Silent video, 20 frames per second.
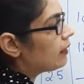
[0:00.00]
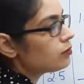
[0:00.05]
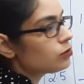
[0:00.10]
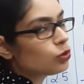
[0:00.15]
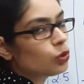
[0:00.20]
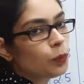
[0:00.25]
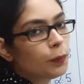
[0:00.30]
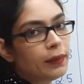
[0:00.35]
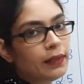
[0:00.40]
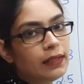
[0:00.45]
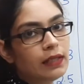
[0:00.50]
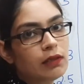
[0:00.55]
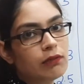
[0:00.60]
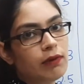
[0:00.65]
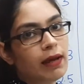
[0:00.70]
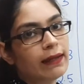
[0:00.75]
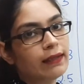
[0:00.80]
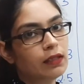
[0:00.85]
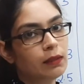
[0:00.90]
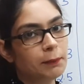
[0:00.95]
to be
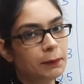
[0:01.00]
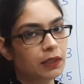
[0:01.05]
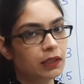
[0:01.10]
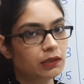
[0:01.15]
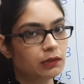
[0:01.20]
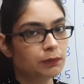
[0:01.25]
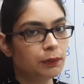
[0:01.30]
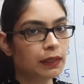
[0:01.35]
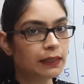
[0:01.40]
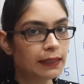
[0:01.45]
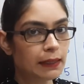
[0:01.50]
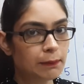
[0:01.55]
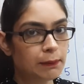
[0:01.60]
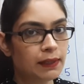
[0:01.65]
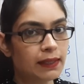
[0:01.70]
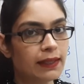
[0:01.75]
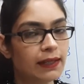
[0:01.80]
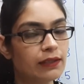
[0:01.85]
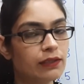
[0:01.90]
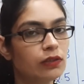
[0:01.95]
divided, because
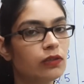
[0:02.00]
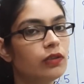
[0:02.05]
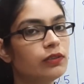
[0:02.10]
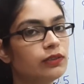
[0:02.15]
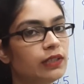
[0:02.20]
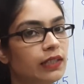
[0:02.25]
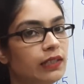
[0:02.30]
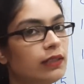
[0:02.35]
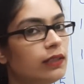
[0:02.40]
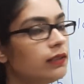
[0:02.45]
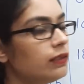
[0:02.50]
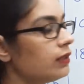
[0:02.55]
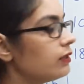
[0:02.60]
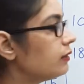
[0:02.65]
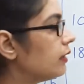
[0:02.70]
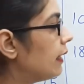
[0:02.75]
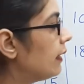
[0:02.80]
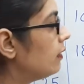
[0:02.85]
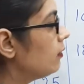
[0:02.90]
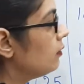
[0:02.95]
multiplication on changing the
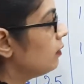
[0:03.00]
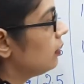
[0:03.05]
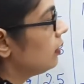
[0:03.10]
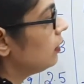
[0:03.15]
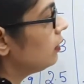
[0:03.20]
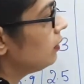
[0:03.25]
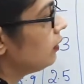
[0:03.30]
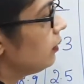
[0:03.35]
side, it